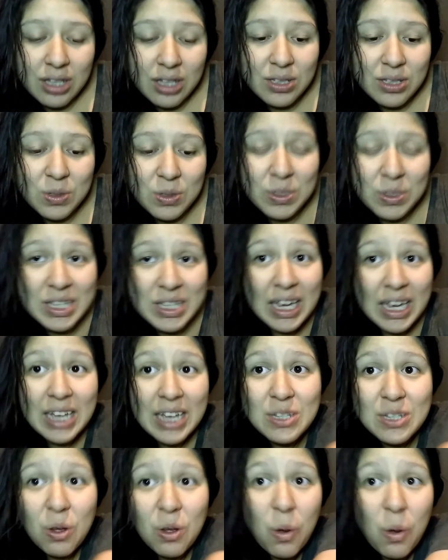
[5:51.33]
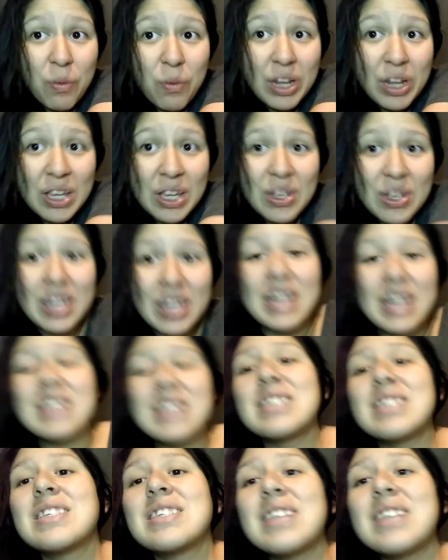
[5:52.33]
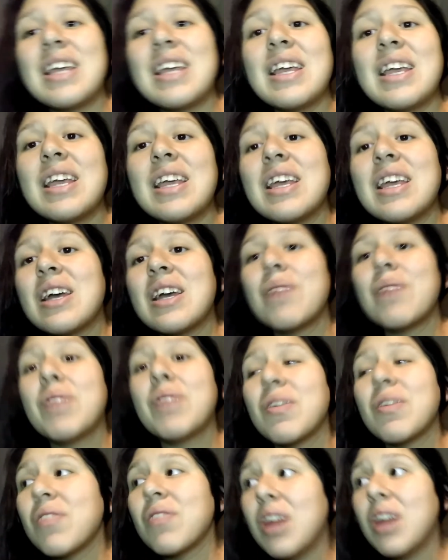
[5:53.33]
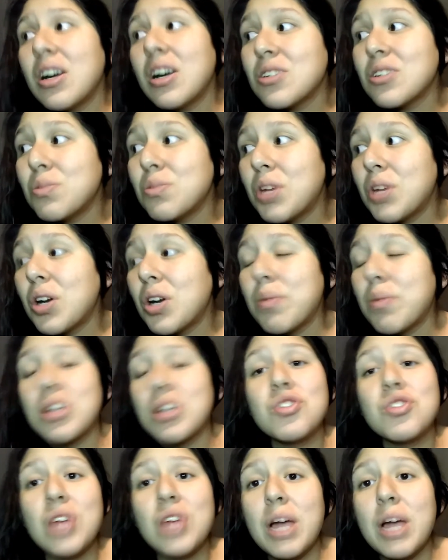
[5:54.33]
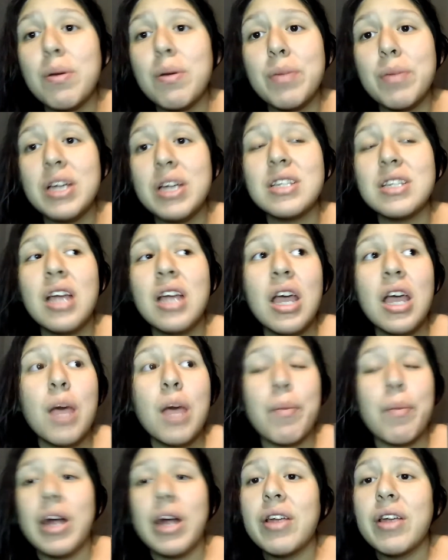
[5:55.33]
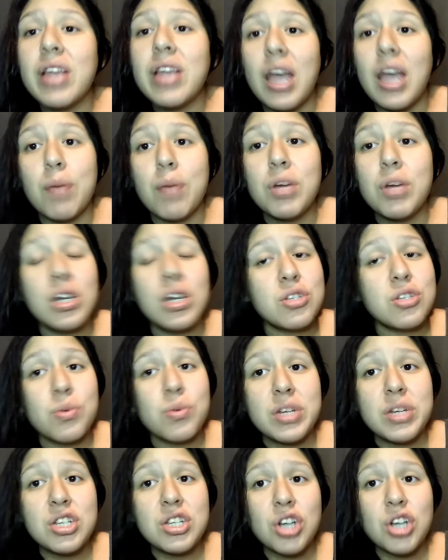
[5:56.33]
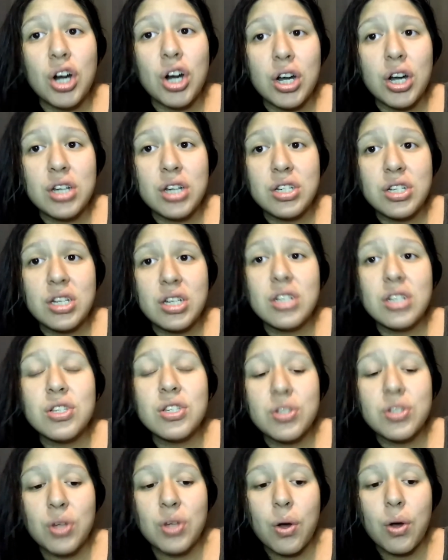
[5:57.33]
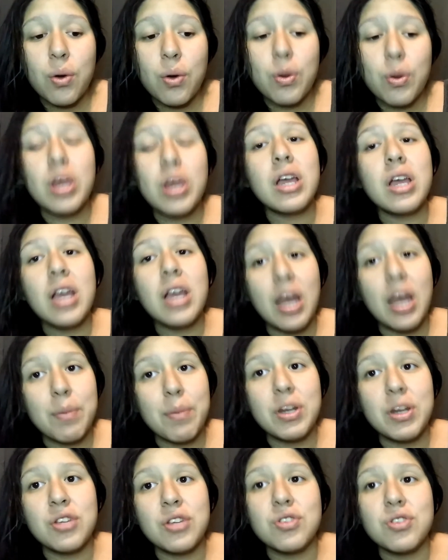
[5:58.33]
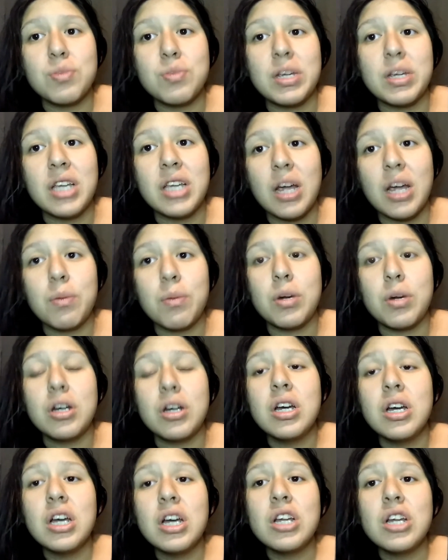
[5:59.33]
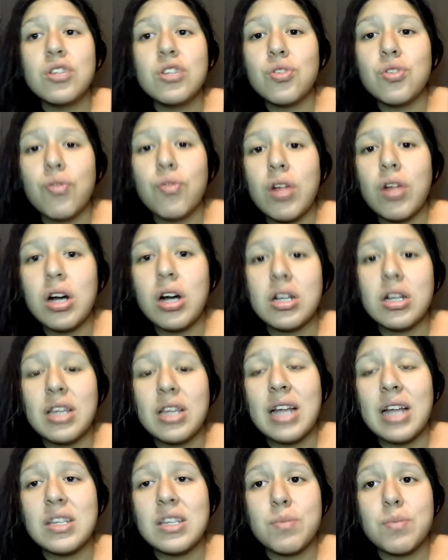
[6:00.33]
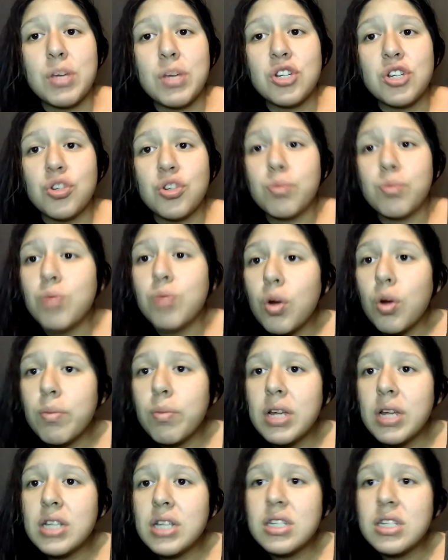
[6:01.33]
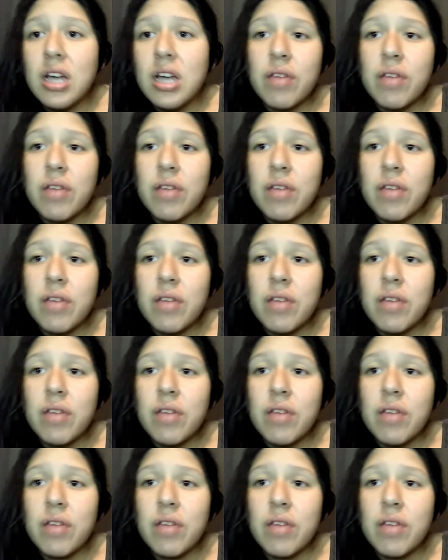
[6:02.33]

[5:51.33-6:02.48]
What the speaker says: So yeah, so hopefully you guys see. I'm going to vlog tomorrow. I'm going to try my best. My camera is already charging, so I'm going to use my camera to vlog that special moment